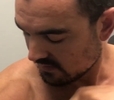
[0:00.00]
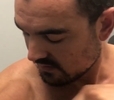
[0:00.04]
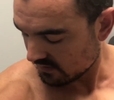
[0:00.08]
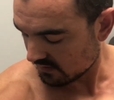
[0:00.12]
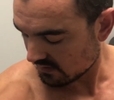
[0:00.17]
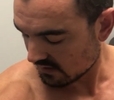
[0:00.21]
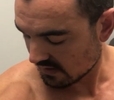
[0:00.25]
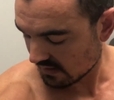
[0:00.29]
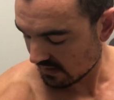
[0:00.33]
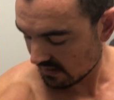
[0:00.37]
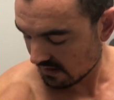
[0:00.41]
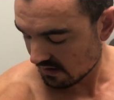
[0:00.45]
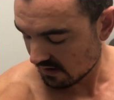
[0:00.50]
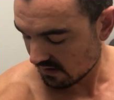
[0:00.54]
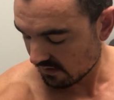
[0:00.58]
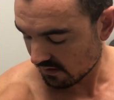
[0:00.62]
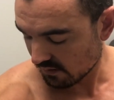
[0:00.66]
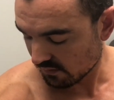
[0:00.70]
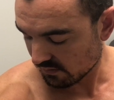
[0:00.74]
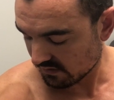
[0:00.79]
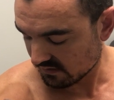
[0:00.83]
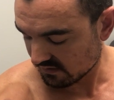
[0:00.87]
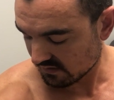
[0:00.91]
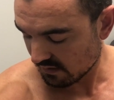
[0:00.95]
You just kind of get in
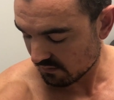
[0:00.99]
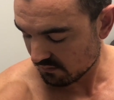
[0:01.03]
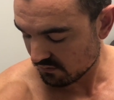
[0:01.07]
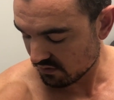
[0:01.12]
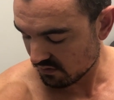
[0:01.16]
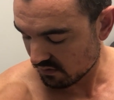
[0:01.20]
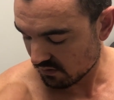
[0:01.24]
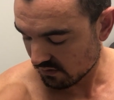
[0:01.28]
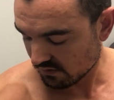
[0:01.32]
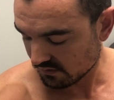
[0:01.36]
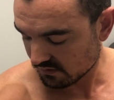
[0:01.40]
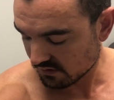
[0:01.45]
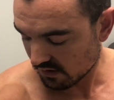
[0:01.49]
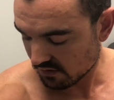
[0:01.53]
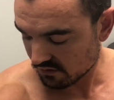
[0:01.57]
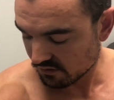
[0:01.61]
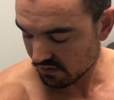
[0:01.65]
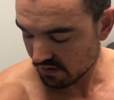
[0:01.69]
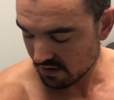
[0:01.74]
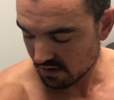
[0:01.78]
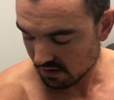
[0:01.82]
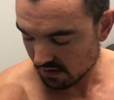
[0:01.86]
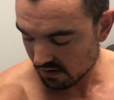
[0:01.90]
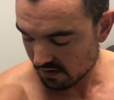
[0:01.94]
there with the same tool and start
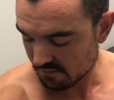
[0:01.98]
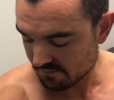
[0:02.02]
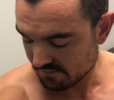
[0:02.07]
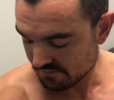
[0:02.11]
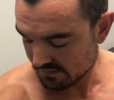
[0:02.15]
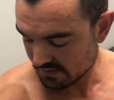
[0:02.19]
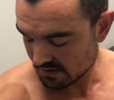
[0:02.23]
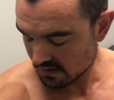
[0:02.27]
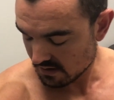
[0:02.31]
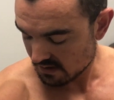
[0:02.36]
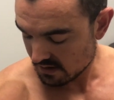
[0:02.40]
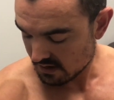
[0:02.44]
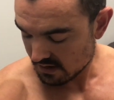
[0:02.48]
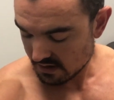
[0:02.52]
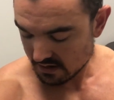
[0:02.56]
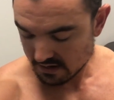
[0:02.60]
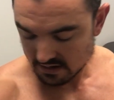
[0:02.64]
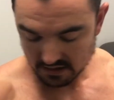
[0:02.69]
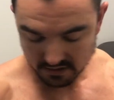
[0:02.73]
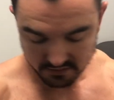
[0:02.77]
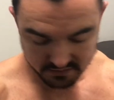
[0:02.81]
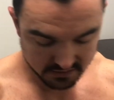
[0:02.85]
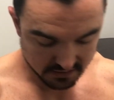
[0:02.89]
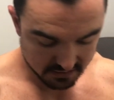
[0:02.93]
treating it.
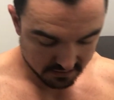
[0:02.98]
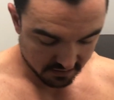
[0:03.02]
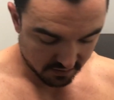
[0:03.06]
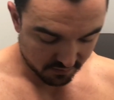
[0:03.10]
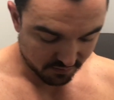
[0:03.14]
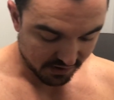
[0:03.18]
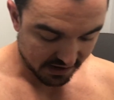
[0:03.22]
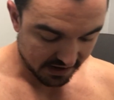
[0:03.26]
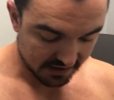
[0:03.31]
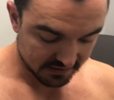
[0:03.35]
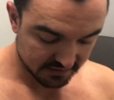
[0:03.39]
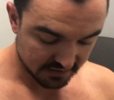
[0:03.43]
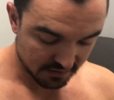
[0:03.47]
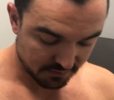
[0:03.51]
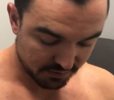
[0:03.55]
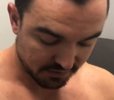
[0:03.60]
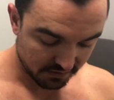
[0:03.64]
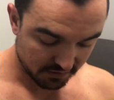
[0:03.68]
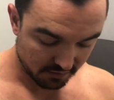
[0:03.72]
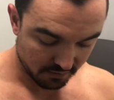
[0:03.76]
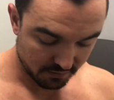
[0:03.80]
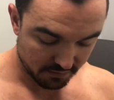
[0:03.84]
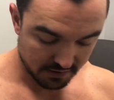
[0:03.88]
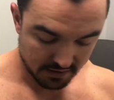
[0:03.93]
Now let's get into the bicep
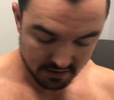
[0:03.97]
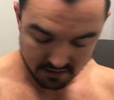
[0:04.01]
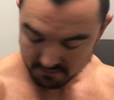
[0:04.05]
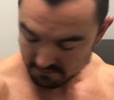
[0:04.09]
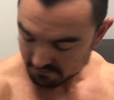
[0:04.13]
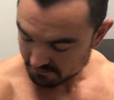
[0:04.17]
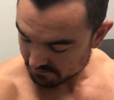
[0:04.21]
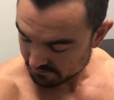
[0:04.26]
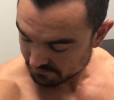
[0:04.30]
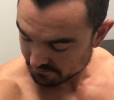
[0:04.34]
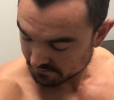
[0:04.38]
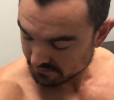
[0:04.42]
a little bit.